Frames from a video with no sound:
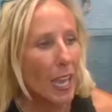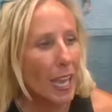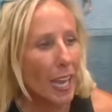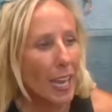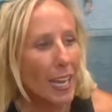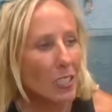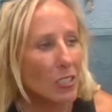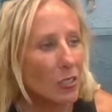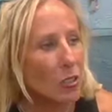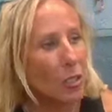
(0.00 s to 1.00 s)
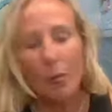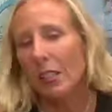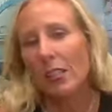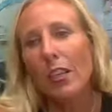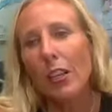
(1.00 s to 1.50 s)
And 2 weeks
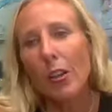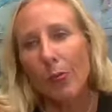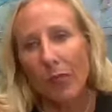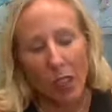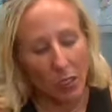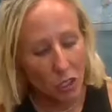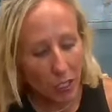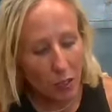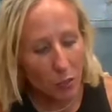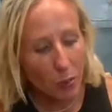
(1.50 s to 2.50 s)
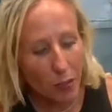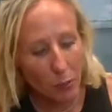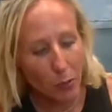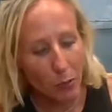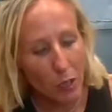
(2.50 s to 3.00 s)
ago, I checked the weather
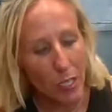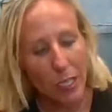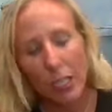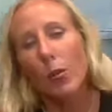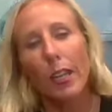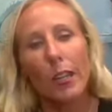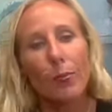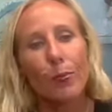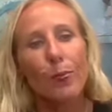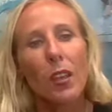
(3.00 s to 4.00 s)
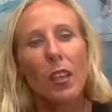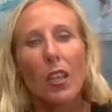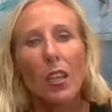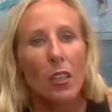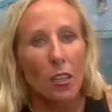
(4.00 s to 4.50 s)
before I go in.
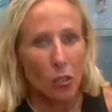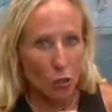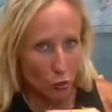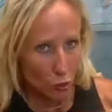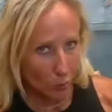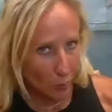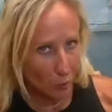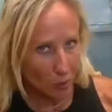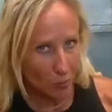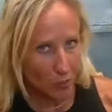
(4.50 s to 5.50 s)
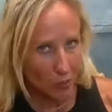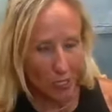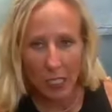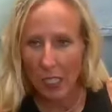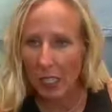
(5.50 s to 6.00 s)
It's supposed to be sunny,